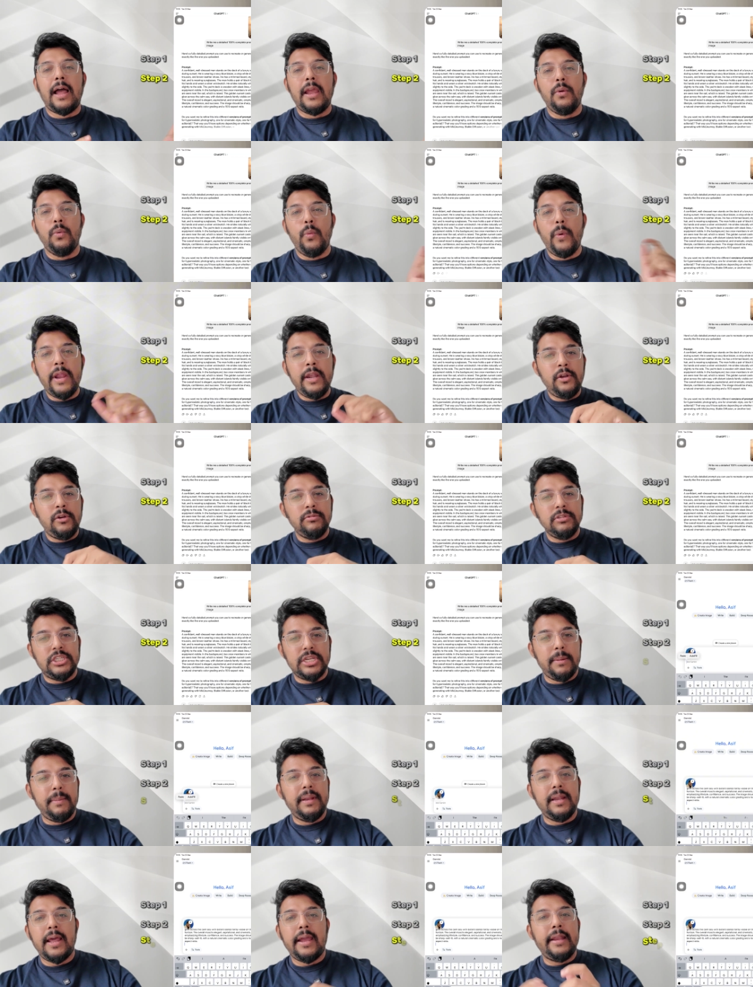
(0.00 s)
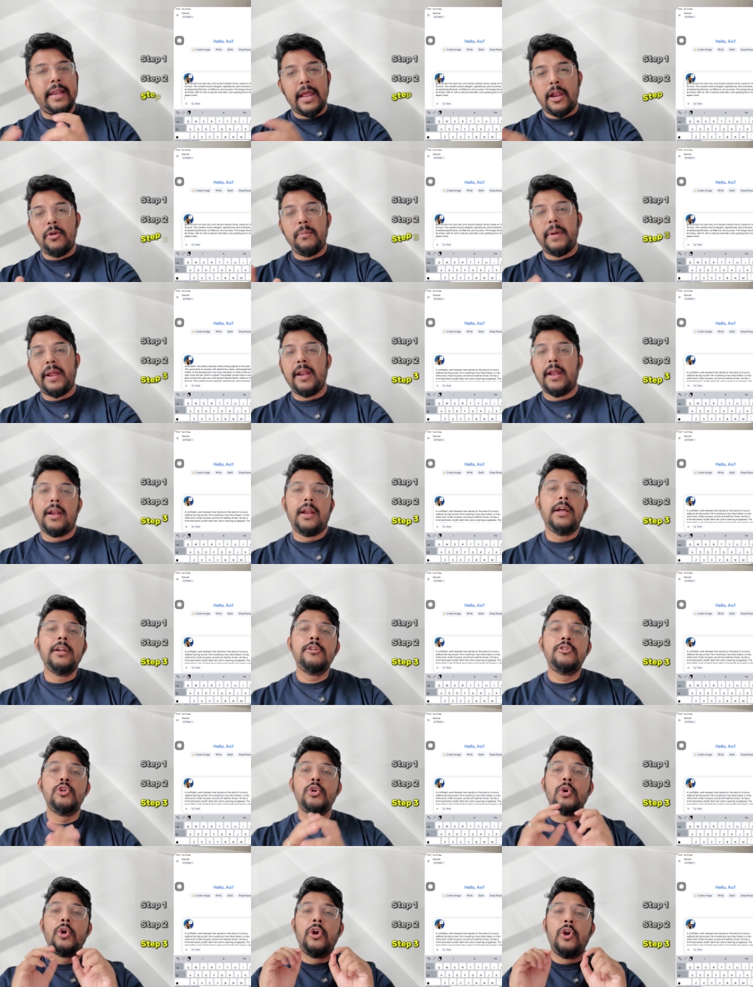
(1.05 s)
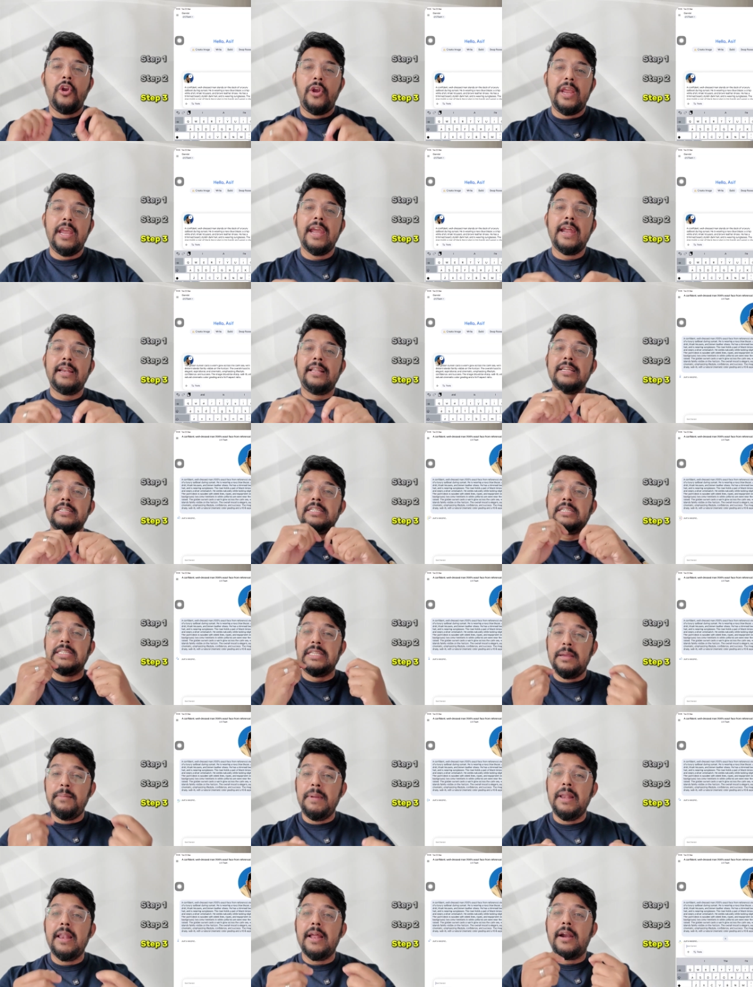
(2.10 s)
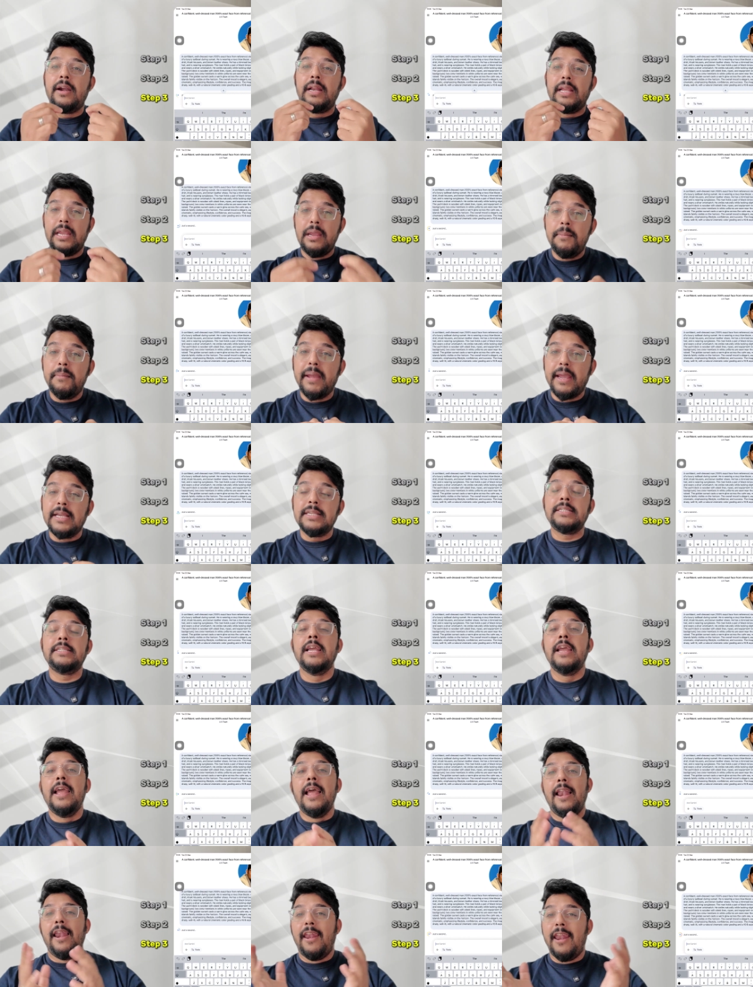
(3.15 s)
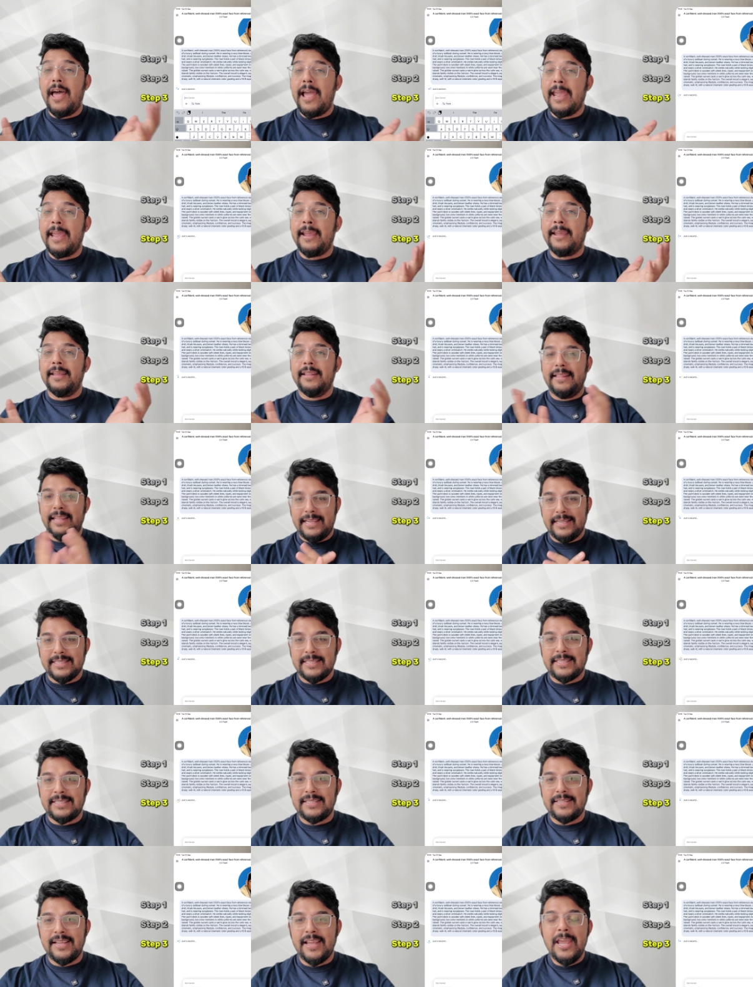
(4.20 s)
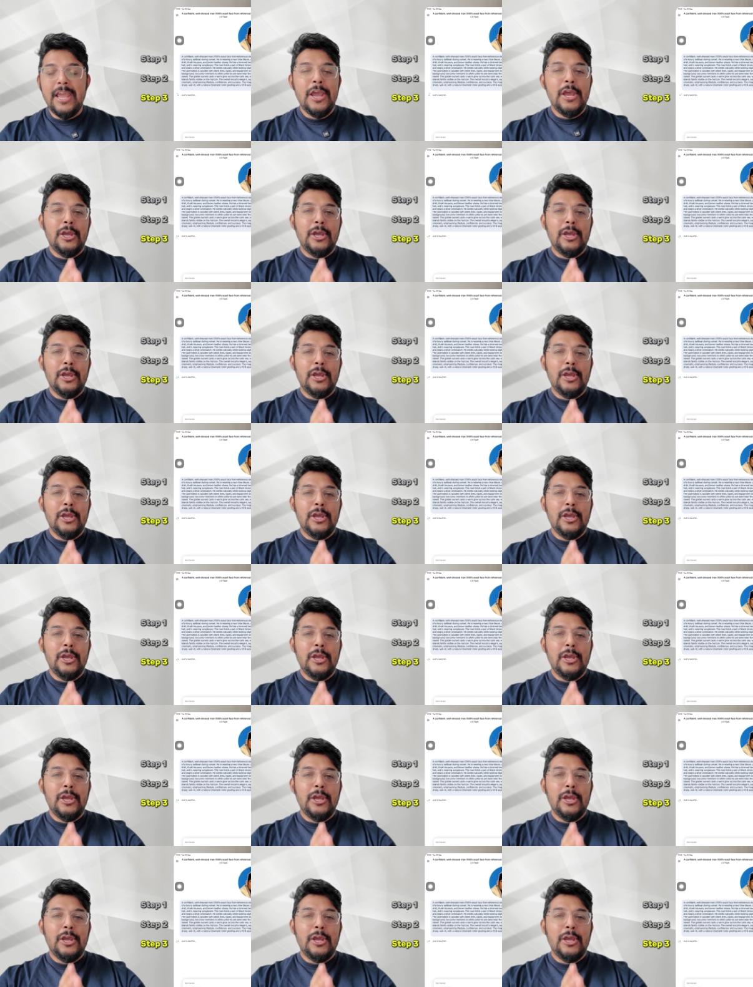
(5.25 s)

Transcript: I went to Gemini Nano Banana to create the similar image like this.